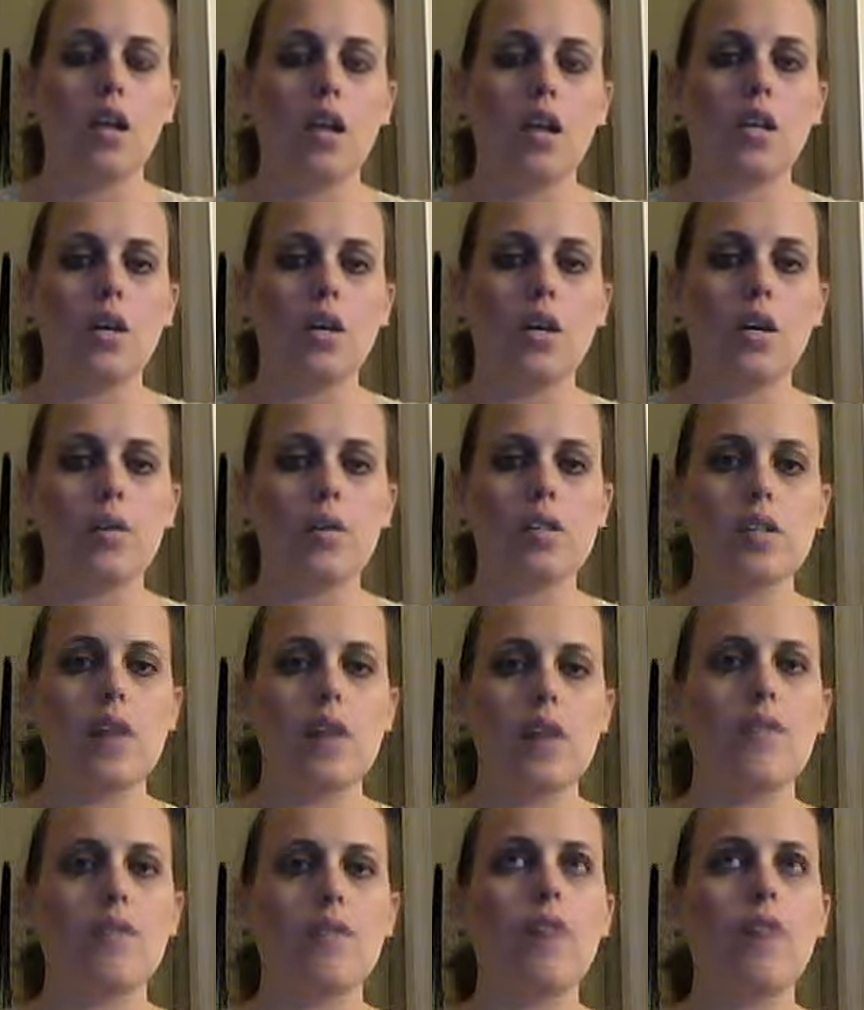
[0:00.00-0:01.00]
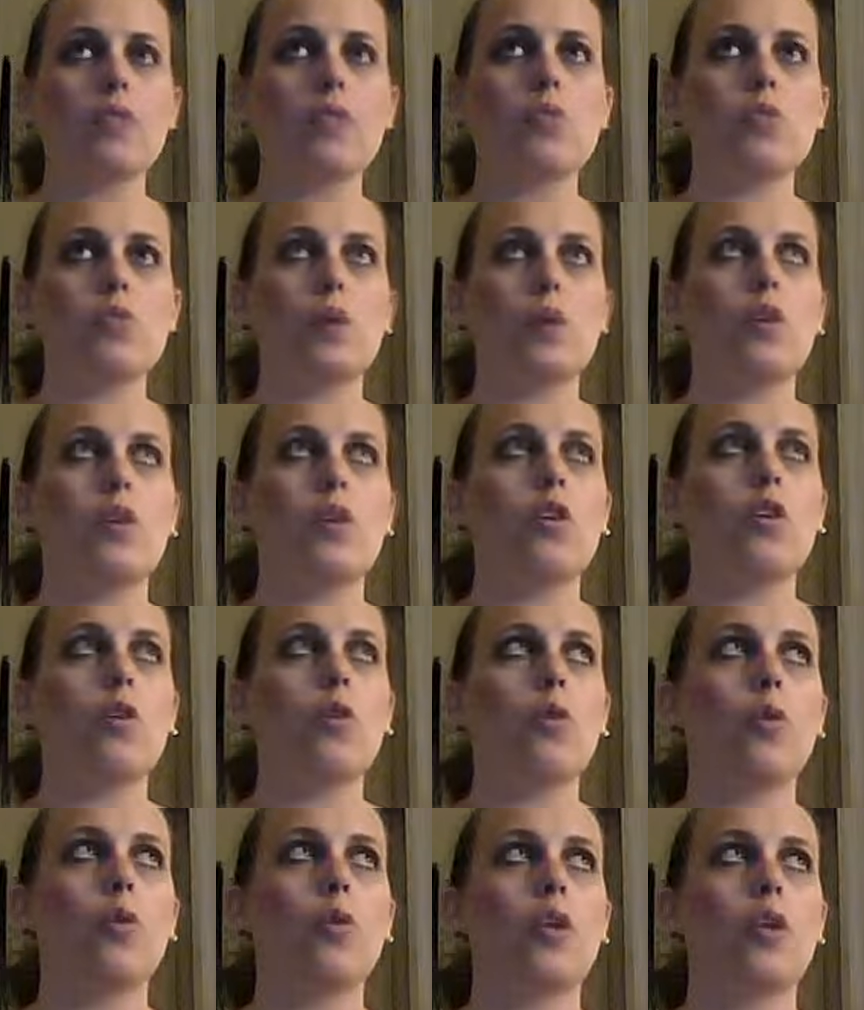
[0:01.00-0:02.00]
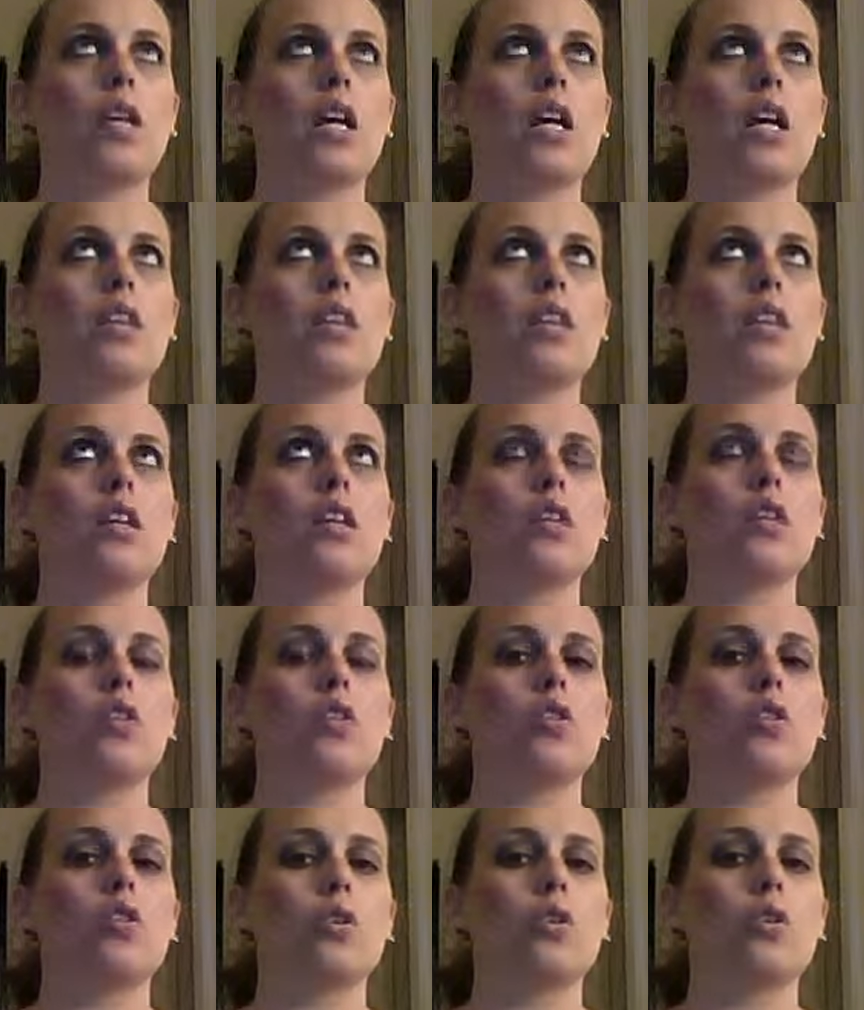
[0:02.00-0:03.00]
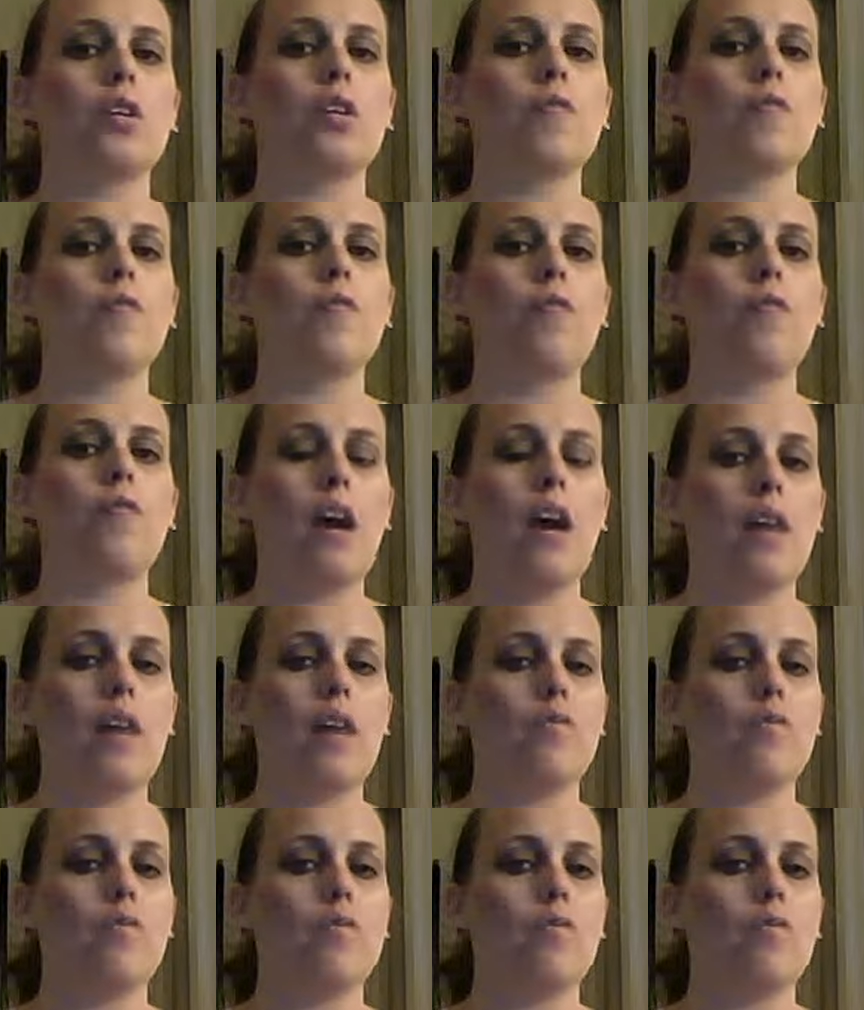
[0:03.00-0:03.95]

You know, cuz I've never spent no more than I think 35